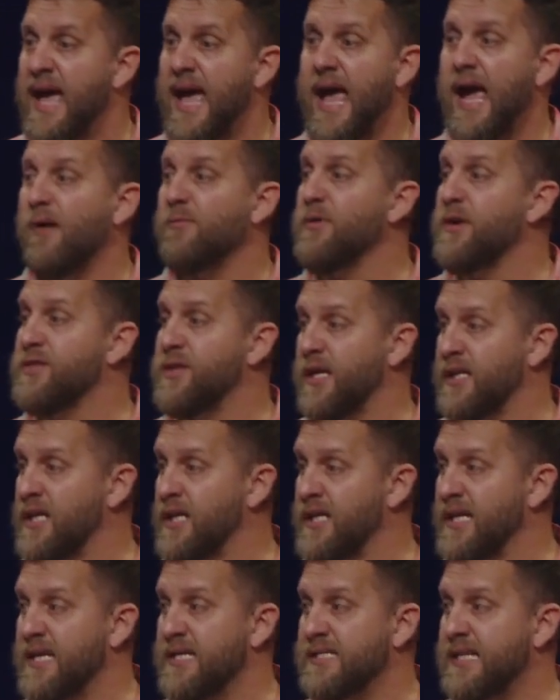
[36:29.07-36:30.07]
everything that
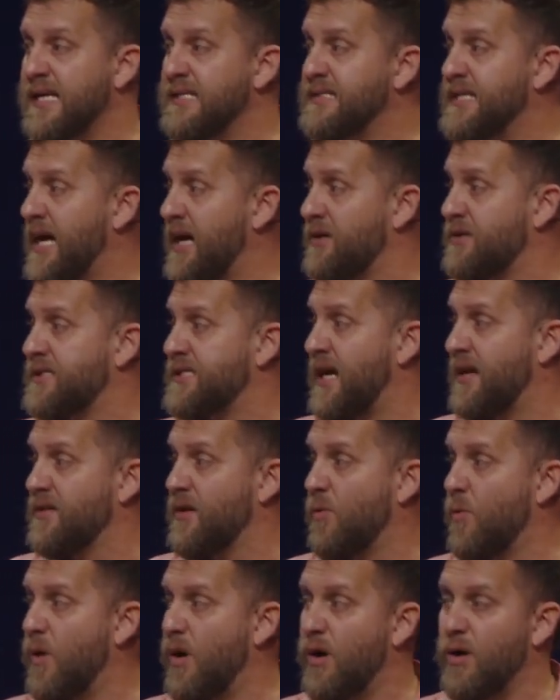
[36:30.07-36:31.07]
it is and tears down the
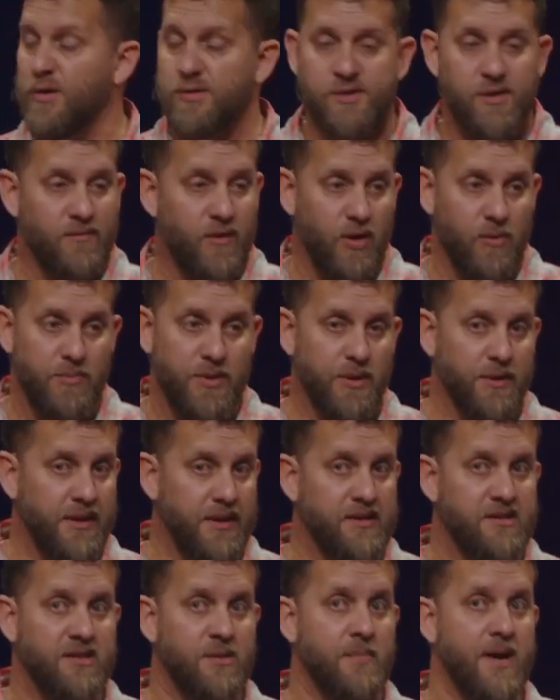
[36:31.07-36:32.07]
walls of our
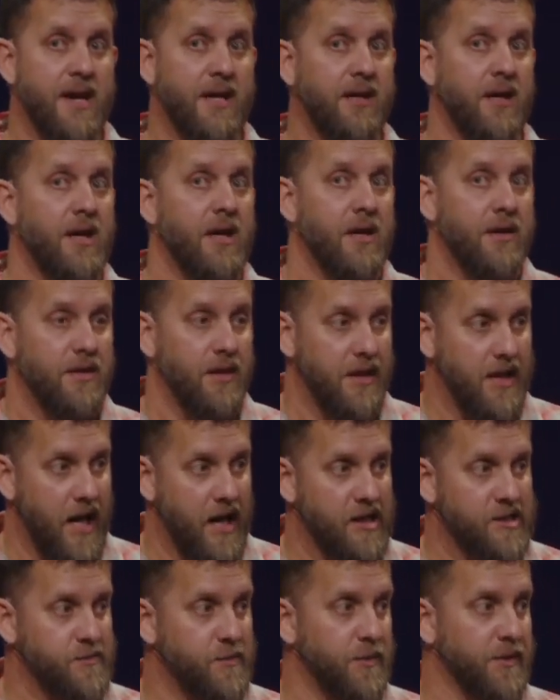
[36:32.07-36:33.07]
buildings to make the
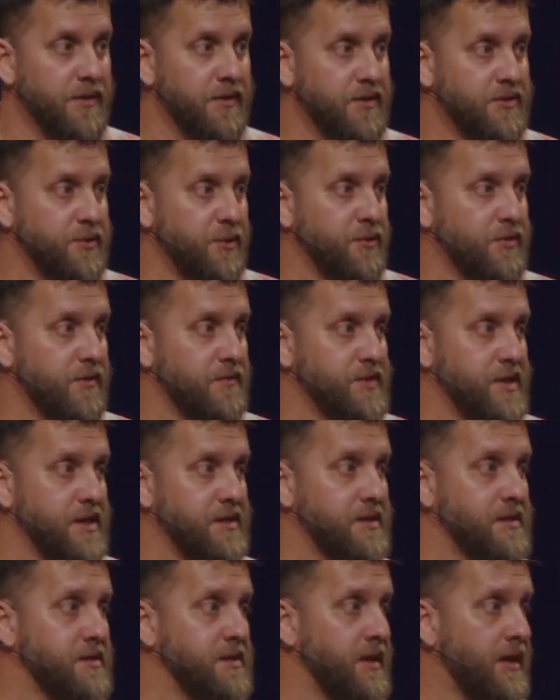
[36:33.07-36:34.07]
gospel and the truth of
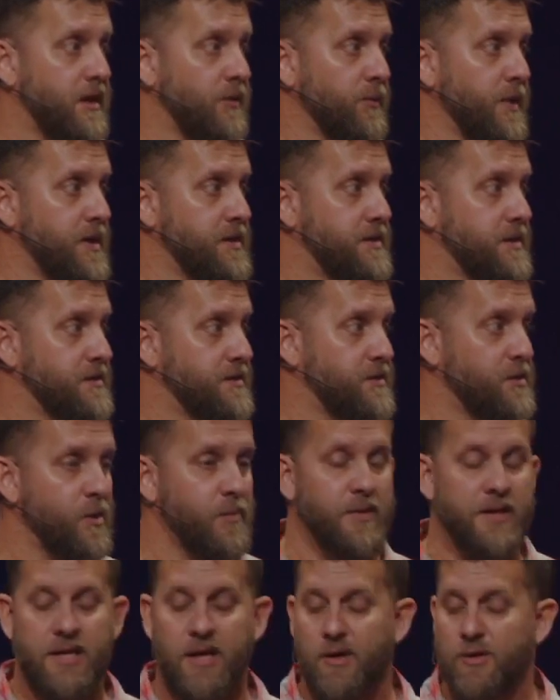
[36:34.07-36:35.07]
Jesus that can reach in so
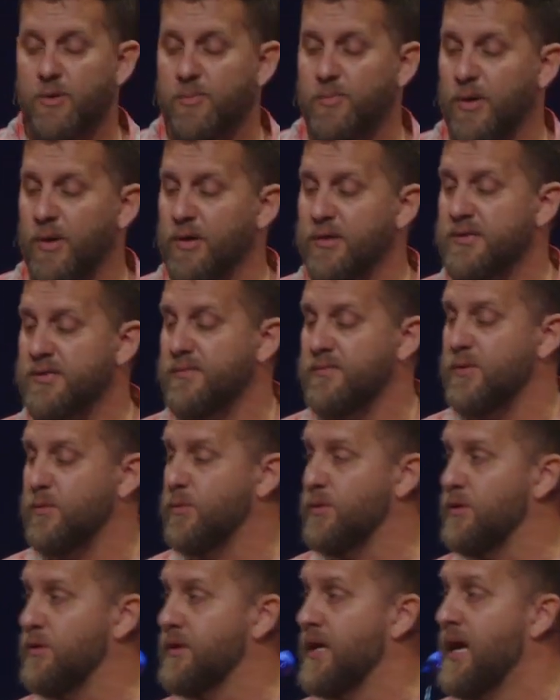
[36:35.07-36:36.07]
many other parts of the
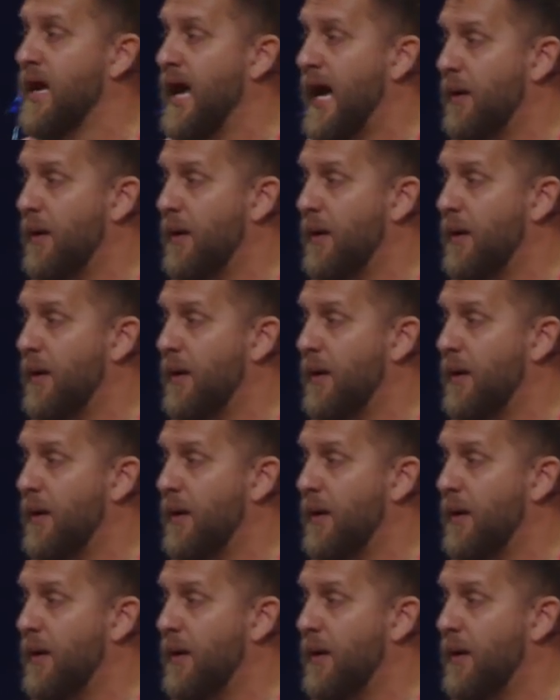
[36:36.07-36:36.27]
world.